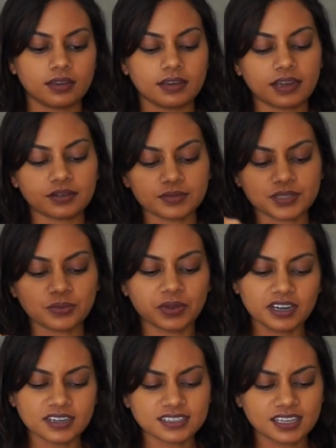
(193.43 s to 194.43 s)
Now what's
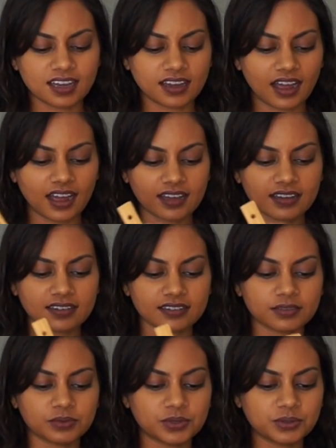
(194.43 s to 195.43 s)
weird is that
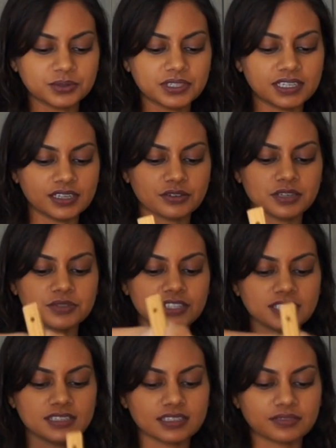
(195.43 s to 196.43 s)
I will only eat cream
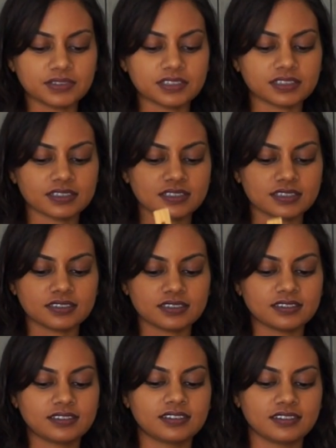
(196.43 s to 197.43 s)
cheese if
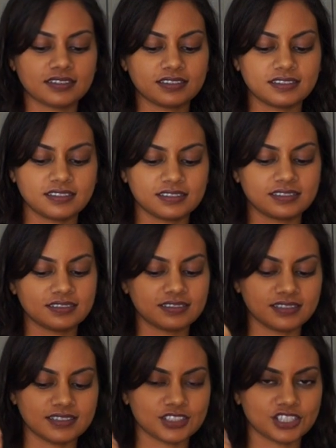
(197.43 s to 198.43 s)
it's
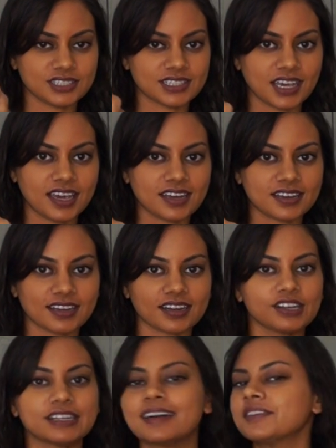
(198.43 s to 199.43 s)
in a cheesecake. Like
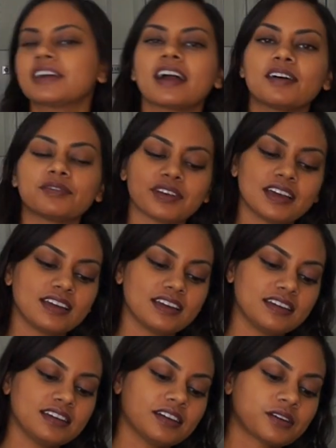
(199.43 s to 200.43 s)
I'll never have
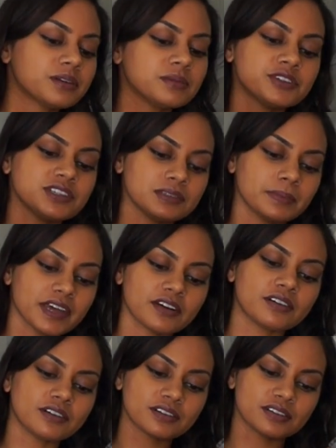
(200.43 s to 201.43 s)
a cream cheese
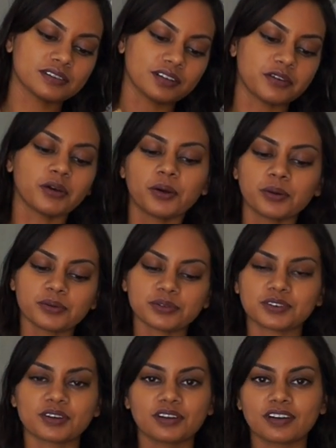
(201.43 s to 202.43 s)
bagel or on
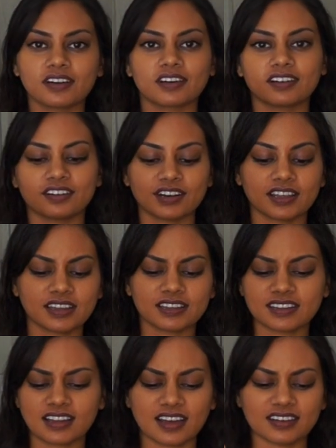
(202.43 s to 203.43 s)
toast or anything
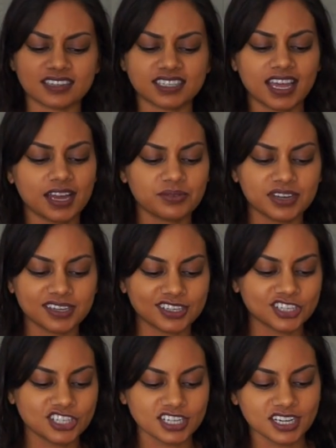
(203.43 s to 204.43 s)
like that in a
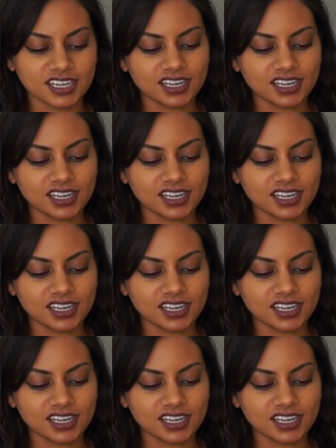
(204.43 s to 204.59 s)
sandwich.